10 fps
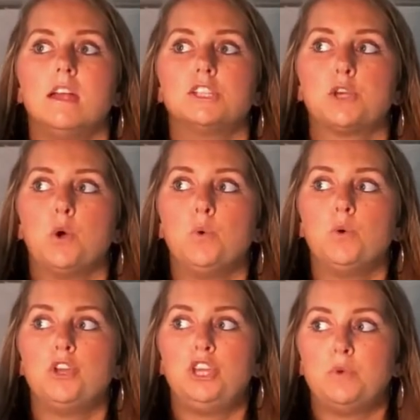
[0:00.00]

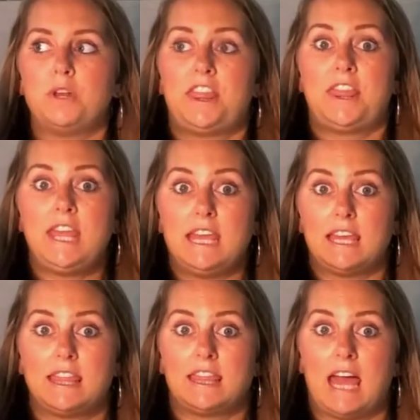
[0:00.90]
So you would
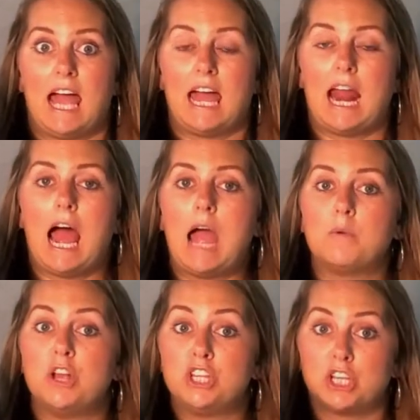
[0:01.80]
think that I
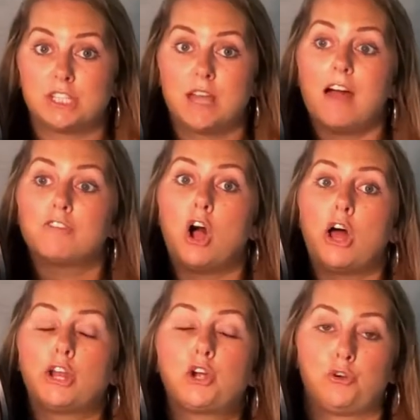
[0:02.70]
would just have
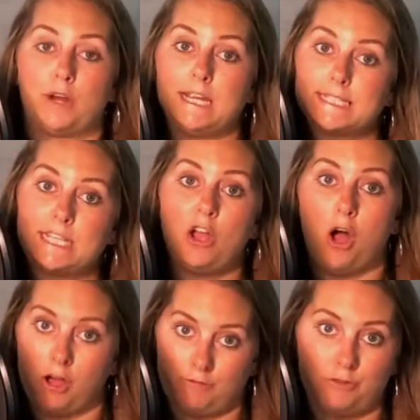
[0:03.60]
gone crazy
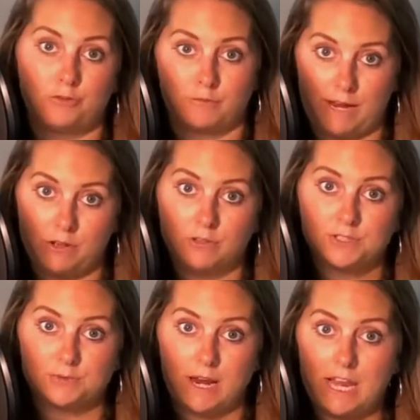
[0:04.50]
off the
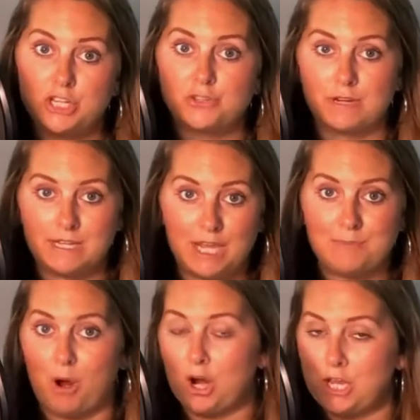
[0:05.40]
rails, right?
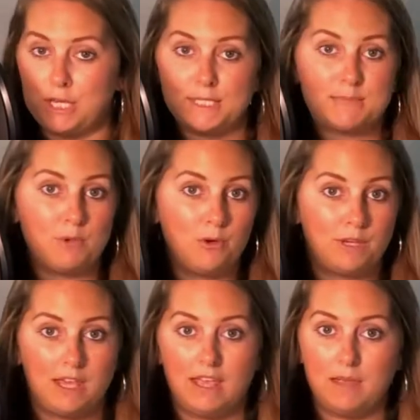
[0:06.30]
Drinking, partying,
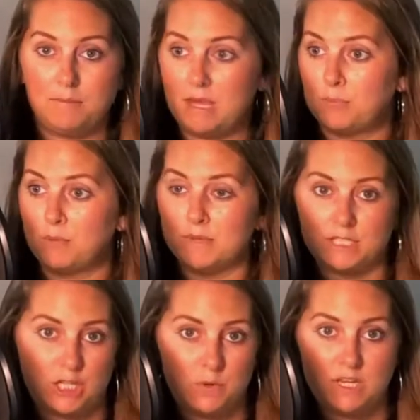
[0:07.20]
smoking, being
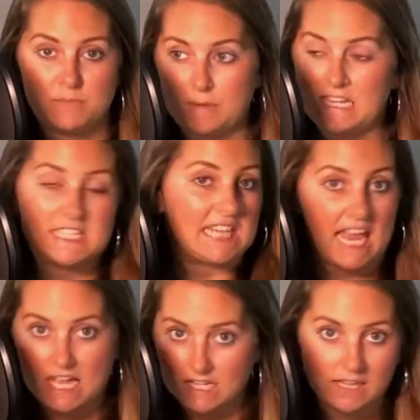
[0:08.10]
promiscuous, being
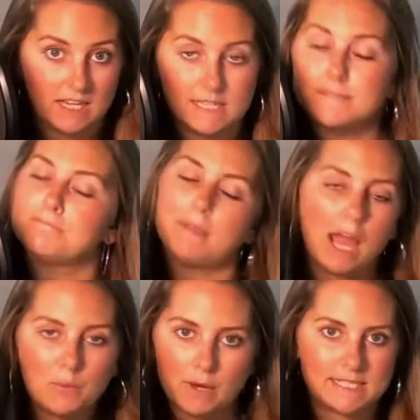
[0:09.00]
scandalous.
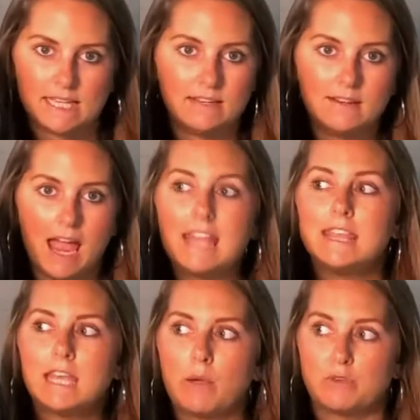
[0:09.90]
I wasn't. I
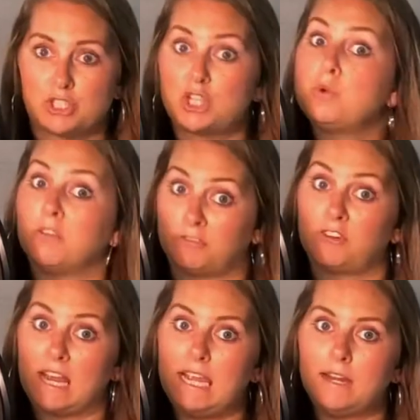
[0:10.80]
think I was too
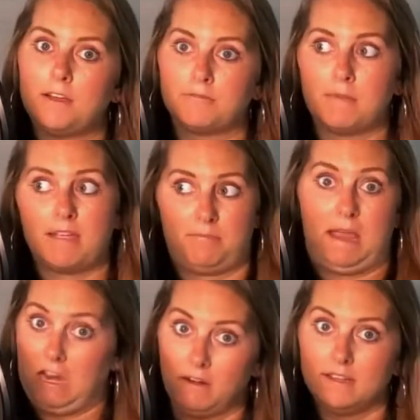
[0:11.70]
afraid of my
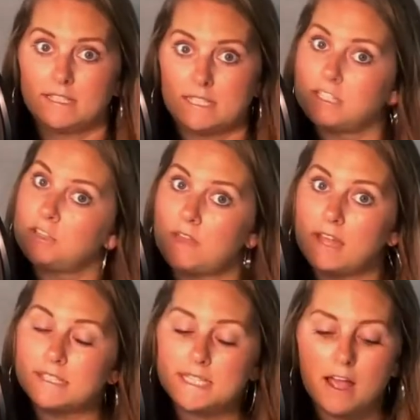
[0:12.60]
parents to do
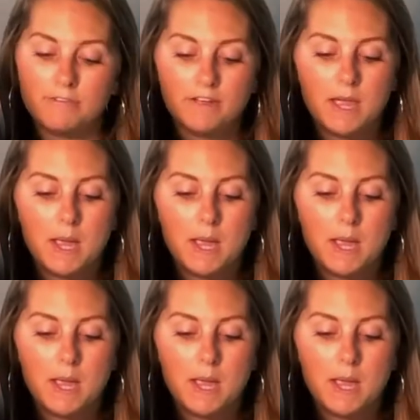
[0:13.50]
that stuff.